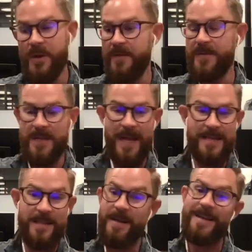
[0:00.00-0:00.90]
If it's last
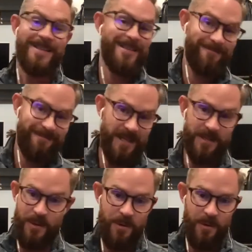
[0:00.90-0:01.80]
click, it's
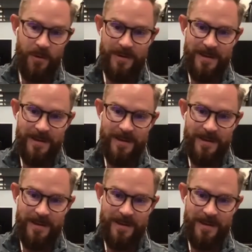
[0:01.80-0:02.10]
Google.